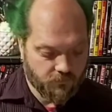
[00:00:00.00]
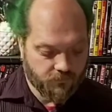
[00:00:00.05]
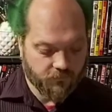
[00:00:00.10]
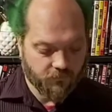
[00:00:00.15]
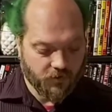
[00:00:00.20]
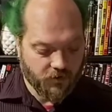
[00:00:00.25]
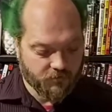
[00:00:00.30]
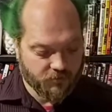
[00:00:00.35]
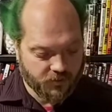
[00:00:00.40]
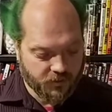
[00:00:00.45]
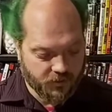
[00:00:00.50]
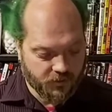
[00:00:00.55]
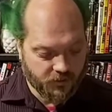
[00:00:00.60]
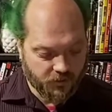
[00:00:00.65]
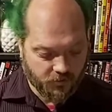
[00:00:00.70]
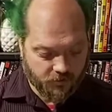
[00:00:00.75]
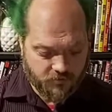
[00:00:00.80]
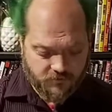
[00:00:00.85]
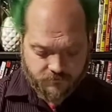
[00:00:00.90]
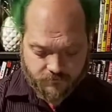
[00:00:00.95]
From
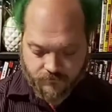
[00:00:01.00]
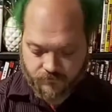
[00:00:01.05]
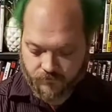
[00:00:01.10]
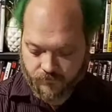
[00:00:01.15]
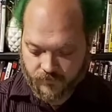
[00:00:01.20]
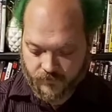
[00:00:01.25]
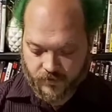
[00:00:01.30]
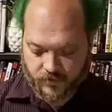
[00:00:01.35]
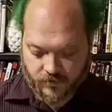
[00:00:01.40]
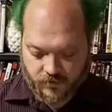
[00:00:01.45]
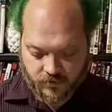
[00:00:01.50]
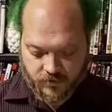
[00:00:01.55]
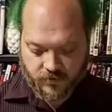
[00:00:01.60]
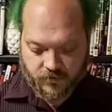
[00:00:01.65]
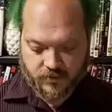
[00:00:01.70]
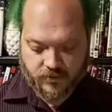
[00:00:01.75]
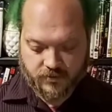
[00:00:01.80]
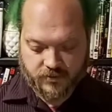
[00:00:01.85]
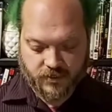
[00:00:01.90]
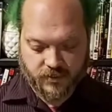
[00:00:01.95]
here,
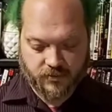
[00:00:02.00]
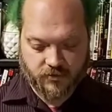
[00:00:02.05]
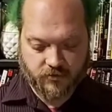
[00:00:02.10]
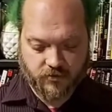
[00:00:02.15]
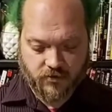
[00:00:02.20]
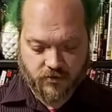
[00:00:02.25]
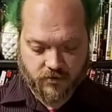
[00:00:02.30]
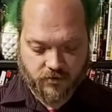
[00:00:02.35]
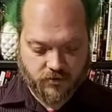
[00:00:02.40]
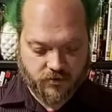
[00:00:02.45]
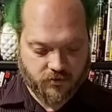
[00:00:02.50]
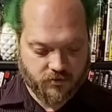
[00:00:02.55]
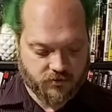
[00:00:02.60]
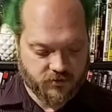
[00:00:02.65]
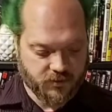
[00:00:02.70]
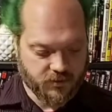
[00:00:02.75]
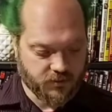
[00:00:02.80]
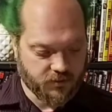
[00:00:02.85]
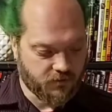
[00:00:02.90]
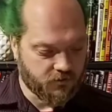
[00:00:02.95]
let's take a look.
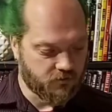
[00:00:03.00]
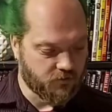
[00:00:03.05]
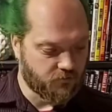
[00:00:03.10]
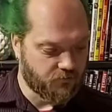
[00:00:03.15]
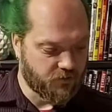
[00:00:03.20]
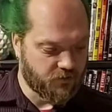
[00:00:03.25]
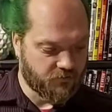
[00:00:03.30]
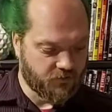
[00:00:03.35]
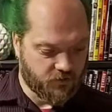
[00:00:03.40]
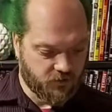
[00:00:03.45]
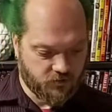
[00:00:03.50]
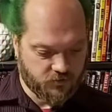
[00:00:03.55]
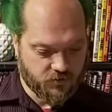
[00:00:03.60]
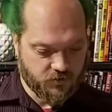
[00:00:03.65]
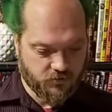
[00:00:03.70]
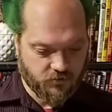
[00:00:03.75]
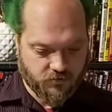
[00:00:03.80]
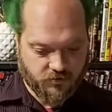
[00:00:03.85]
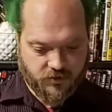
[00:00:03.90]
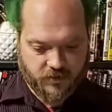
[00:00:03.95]
Take another little bit of a
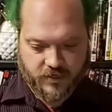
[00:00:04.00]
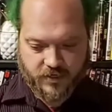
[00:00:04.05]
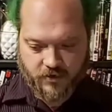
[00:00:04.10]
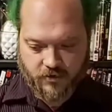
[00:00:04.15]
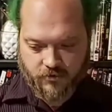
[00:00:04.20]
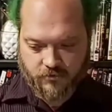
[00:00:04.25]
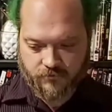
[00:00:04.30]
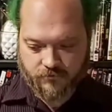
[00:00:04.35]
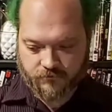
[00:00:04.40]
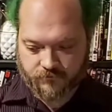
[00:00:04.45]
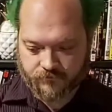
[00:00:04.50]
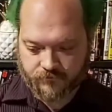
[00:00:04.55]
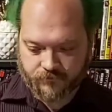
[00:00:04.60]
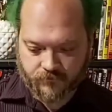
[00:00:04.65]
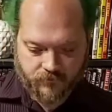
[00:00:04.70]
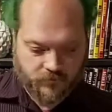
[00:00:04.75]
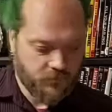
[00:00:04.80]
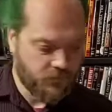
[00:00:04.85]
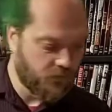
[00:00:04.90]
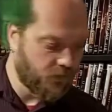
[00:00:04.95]
closer look there.
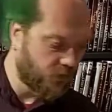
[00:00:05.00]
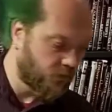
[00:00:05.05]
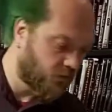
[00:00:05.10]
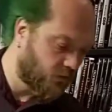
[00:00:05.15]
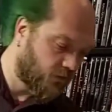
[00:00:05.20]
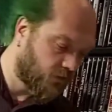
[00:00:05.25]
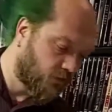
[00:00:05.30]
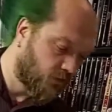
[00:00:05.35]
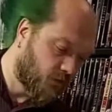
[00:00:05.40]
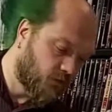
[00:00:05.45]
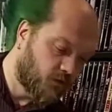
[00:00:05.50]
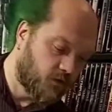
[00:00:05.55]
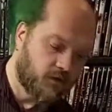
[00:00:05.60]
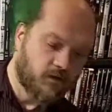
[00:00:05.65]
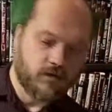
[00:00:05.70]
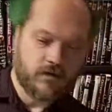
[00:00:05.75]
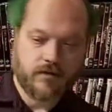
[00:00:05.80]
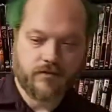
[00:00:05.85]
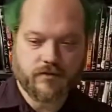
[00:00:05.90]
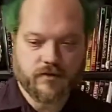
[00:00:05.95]

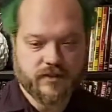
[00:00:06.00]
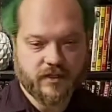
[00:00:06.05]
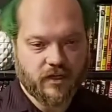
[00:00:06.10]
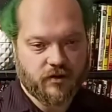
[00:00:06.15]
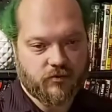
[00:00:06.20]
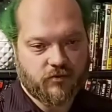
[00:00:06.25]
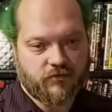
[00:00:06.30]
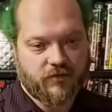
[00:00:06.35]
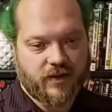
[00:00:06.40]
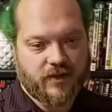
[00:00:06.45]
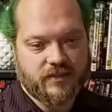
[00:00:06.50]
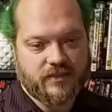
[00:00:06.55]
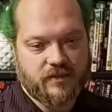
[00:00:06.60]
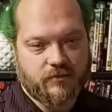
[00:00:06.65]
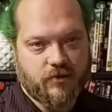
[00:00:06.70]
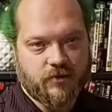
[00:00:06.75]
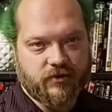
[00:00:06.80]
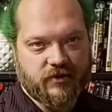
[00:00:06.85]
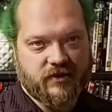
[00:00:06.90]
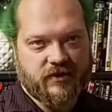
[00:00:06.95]
Nothing terrible fancy
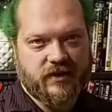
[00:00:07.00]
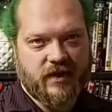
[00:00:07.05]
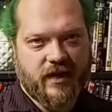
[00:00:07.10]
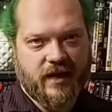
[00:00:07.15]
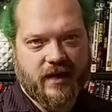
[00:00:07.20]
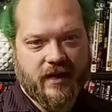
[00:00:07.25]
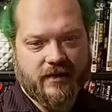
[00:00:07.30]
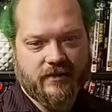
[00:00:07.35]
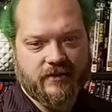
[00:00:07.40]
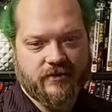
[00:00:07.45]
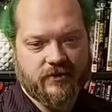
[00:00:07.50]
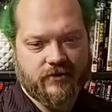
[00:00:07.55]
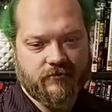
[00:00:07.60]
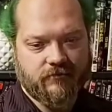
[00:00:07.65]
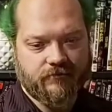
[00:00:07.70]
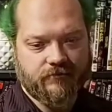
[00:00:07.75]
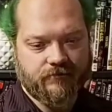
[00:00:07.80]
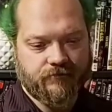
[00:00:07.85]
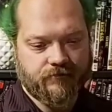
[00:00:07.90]
about the sides.